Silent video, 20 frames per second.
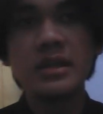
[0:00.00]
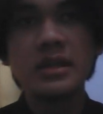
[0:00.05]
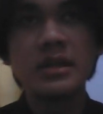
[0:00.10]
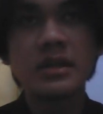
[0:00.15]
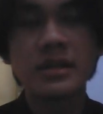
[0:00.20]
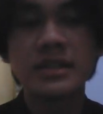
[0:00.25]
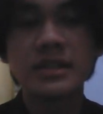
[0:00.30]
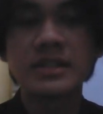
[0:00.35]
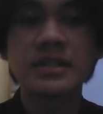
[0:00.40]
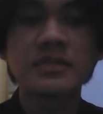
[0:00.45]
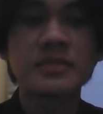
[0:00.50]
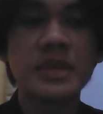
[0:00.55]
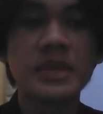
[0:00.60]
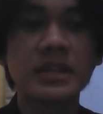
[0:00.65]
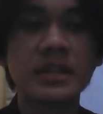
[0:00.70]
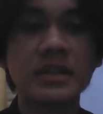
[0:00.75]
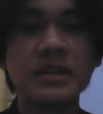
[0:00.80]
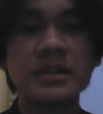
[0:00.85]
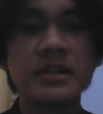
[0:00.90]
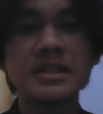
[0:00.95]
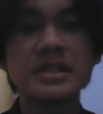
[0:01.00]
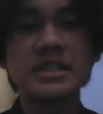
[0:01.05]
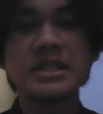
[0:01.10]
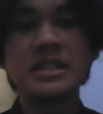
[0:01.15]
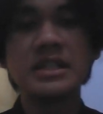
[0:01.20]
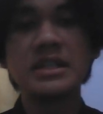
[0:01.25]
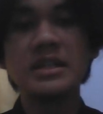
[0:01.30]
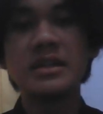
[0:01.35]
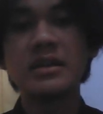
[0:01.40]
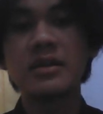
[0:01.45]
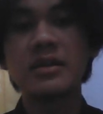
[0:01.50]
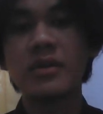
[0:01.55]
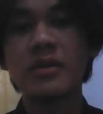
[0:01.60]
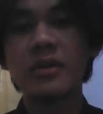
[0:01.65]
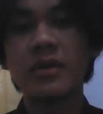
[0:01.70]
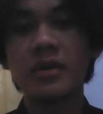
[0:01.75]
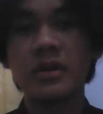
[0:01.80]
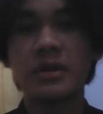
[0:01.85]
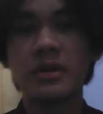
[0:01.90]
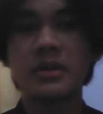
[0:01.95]
research methodology
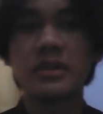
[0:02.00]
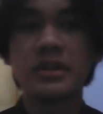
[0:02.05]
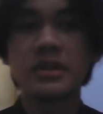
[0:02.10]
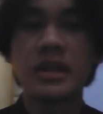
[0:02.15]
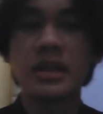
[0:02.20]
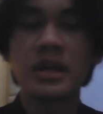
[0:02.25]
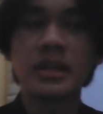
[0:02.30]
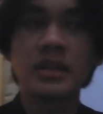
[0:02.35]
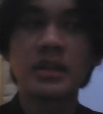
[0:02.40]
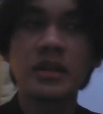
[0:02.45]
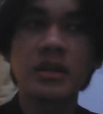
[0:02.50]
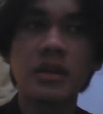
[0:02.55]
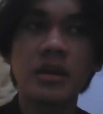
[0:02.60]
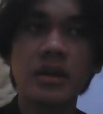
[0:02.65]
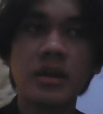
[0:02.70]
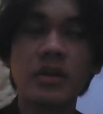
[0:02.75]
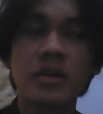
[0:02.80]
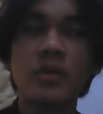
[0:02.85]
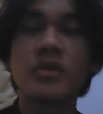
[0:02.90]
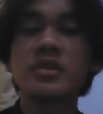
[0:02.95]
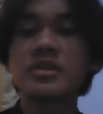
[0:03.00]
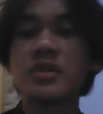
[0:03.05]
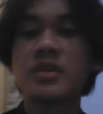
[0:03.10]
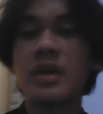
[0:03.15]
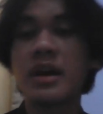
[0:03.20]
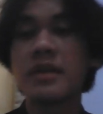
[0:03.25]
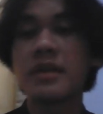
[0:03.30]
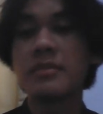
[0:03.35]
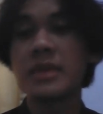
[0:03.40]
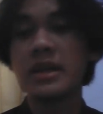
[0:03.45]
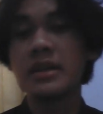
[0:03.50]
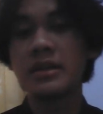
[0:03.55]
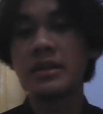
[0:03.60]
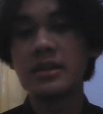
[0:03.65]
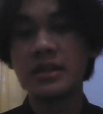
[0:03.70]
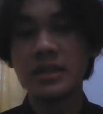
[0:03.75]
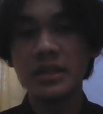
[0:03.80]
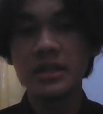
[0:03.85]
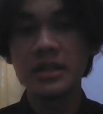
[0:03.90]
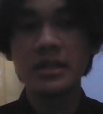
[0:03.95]
that, and also I made
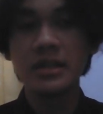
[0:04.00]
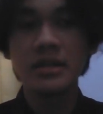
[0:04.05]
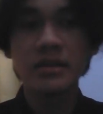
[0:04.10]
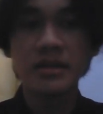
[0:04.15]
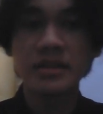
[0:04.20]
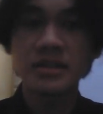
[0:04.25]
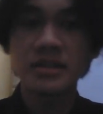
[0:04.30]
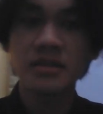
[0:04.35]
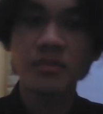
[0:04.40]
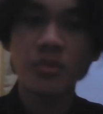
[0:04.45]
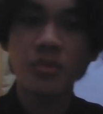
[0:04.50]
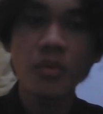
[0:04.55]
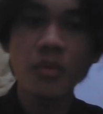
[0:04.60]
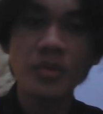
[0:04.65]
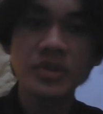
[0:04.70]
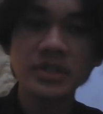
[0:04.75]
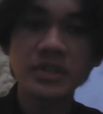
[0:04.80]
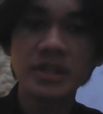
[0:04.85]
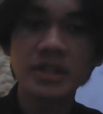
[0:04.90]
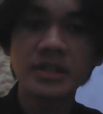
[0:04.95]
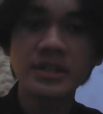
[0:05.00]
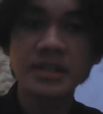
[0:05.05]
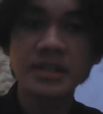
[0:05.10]
the research proposals